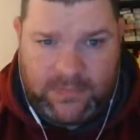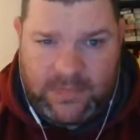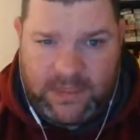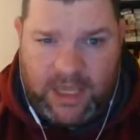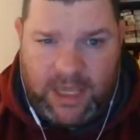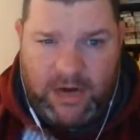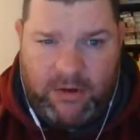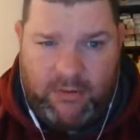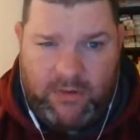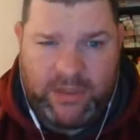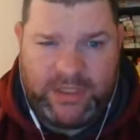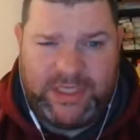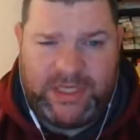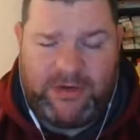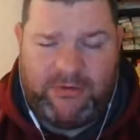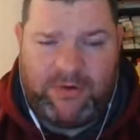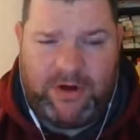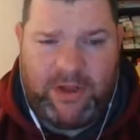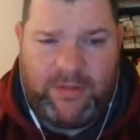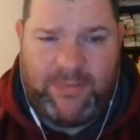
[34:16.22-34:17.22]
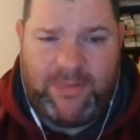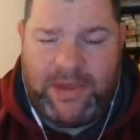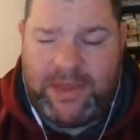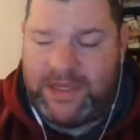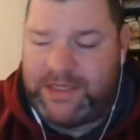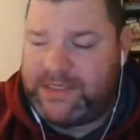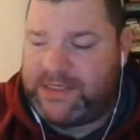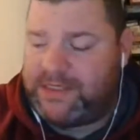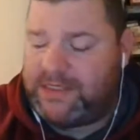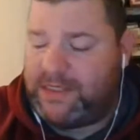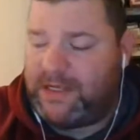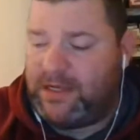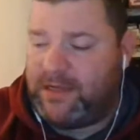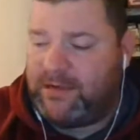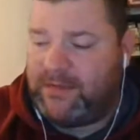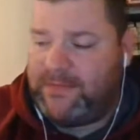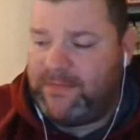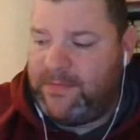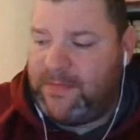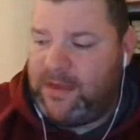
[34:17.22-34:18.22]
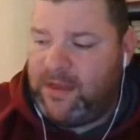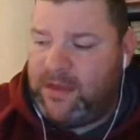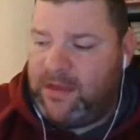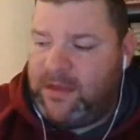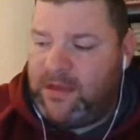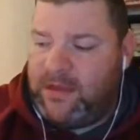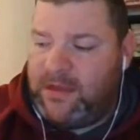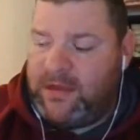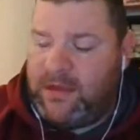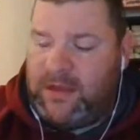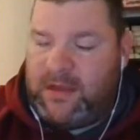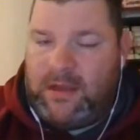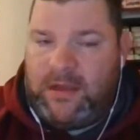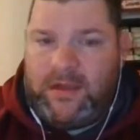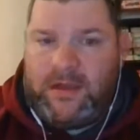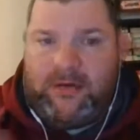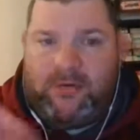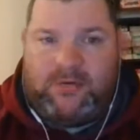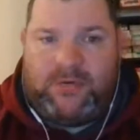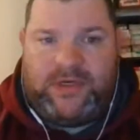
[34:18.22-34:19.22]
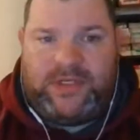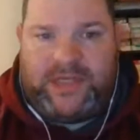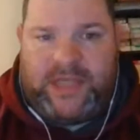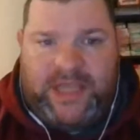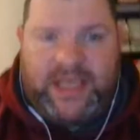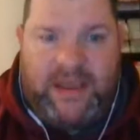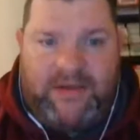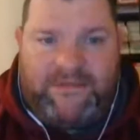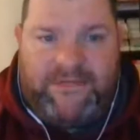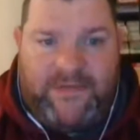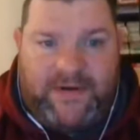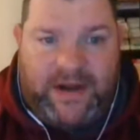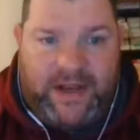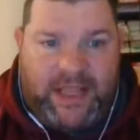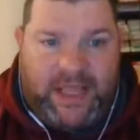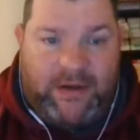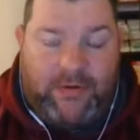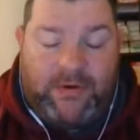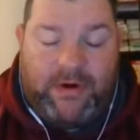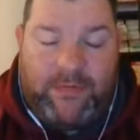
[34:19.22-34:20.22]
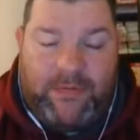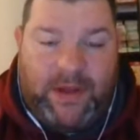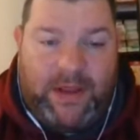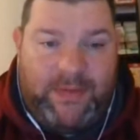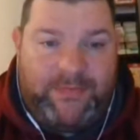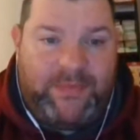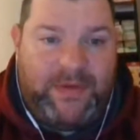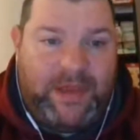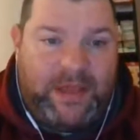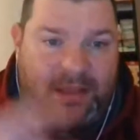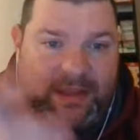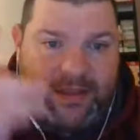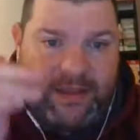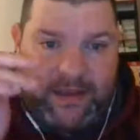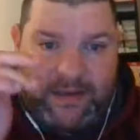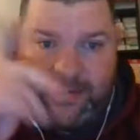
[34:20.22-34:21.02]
And it was in a rail pace, which I can't find that one. It might be at